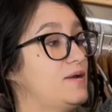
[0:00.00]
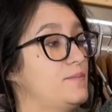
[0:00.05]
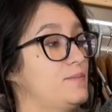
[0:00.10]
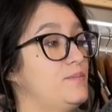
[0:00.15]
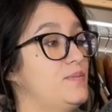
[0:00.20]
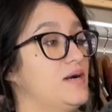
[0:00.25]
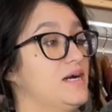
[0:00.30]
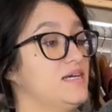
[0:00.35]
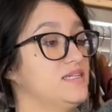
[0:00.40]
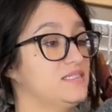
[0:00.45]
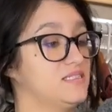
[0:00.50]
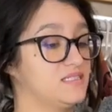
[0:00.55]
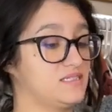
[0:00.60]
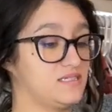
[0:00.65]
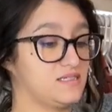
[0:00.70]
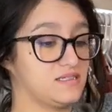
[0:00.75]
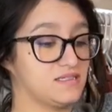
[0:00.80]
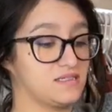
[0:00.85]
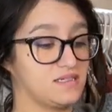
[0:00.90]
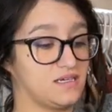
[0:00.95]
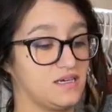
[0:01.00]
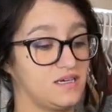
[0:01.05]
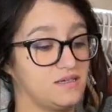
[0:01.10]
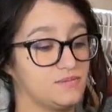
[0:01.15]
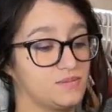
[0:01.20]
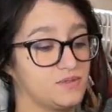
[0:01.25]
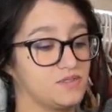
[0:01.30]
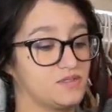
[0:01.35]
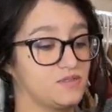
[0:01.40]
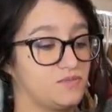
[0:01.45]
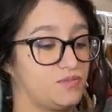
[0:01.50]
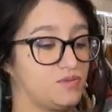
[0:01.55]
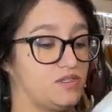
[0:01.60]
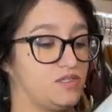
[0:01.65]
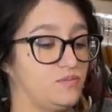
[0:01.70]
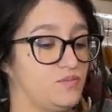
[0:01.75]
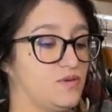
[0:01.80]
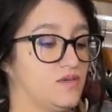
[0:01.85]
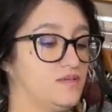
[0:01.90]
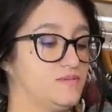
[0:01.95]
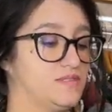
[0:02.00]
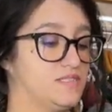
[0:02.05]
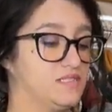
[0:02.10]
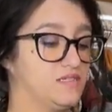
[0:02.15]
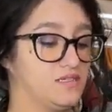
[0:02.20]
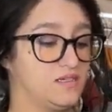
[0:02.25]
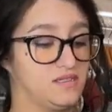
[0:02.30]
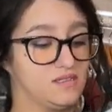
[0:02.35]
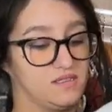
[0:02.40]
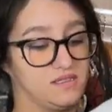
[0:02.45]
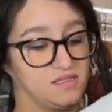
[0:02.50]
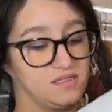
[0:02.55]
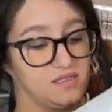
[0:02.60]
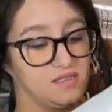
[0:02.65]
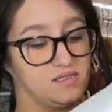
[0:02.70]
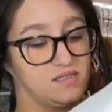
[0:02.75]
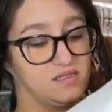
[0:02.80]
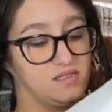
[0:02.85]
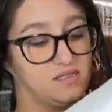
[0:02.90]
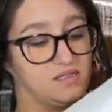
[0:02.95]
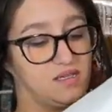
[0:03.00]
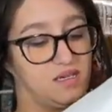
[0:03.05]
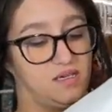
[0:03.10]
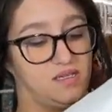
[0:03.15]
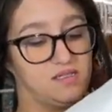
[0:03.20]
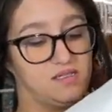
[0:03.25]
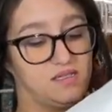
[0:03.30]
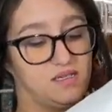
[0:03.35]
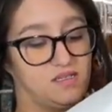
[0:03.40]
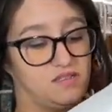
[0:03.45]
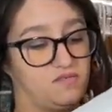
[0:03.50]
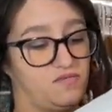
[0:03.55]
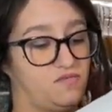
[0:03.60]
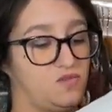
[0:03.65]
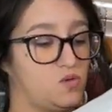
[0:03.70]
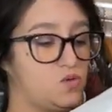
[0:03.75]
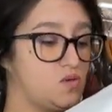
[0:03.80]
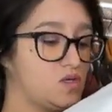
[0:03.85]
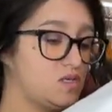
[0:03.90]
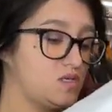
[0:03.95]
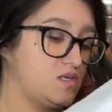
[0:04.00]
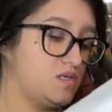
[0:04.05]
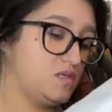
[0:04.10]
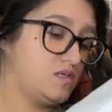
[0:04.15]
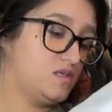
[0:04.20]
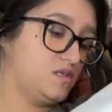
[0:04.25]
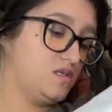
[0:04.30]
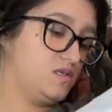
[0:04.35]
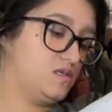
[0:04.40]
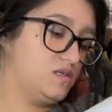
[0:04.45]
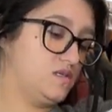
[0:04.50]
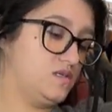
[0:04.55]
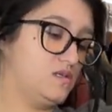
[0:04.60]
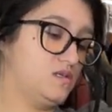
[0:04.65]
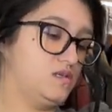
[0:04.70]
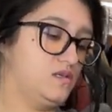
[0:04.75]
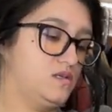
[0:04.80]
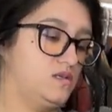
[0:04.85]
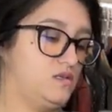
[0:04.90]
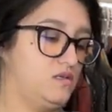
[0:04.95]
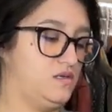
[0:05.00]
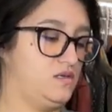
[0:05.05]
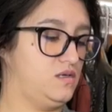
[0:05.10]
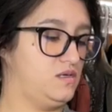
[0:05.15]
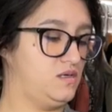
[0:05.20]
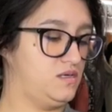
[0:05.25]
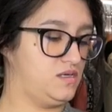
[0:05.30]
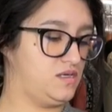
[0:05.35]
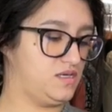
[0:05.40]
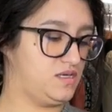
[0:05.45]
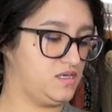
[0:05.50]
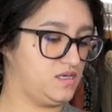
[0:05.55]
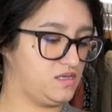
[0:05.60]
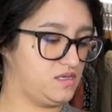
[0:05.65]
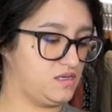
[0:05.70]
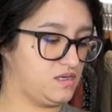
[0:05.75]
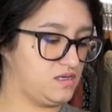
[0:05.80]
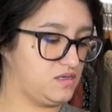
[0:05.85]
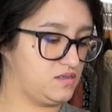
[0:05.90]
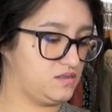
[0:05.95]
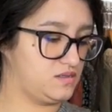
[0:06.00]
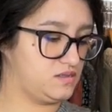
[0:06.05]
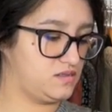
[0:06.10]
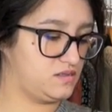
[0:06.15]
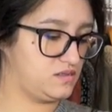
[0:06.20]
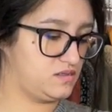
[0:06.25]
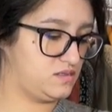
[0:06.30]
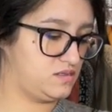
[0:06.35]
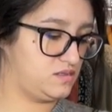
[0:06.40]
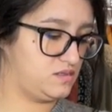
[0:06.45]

But the comps look pretty promising on this. This is a size 4. Anything else?